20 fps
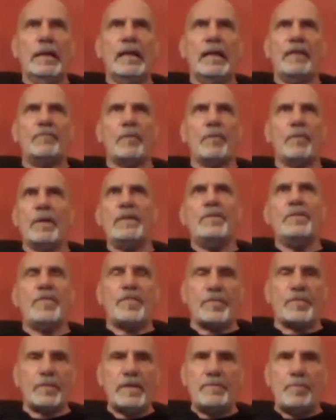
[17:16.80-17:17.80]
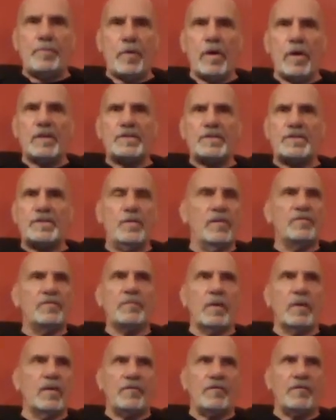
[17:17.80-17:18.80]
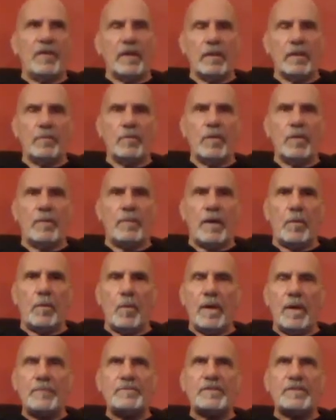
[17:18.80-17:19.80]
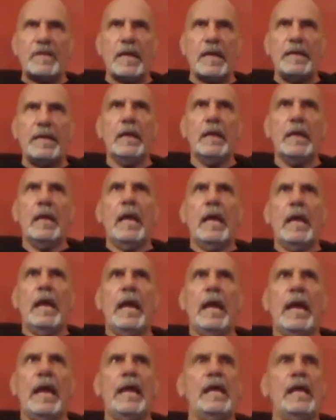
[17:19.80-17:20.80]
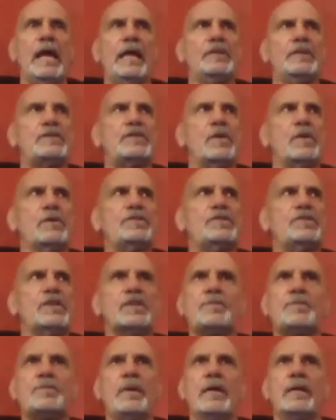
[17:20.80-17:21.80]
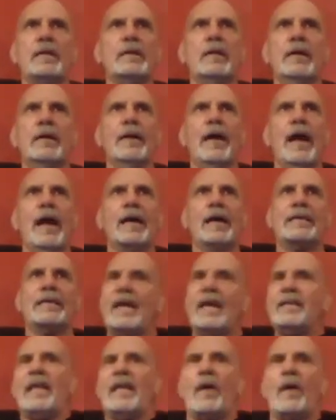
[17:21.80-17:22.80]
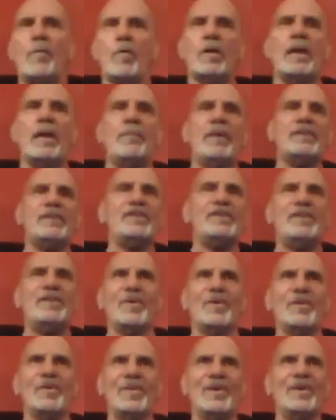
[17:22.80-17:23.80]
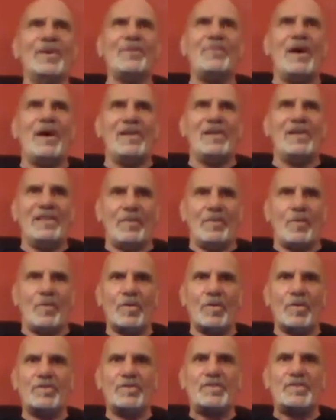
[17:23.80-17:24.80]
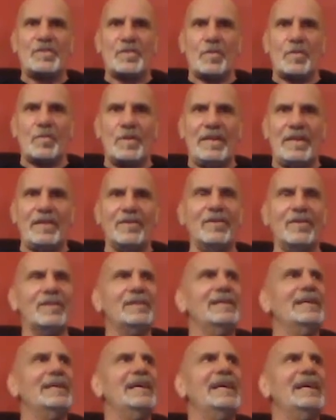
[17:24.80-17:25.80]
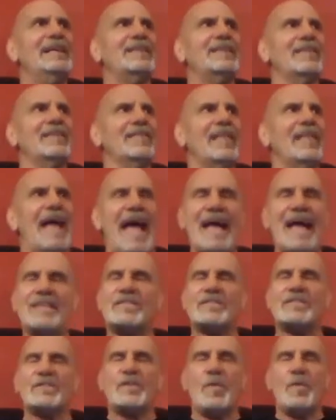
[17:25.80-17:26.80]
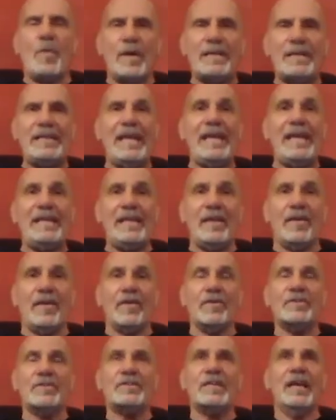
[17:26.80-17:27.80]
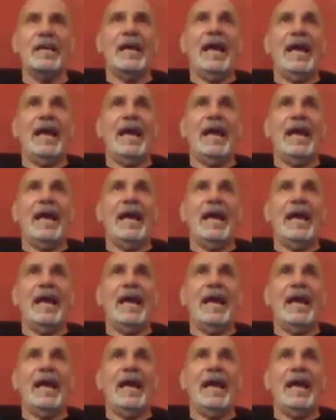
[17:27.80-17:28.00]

And I've written 3 books. 2 of them are available on my website. And so it's just been, again, that word I mentioned earlier about the word surreal, the last 28 years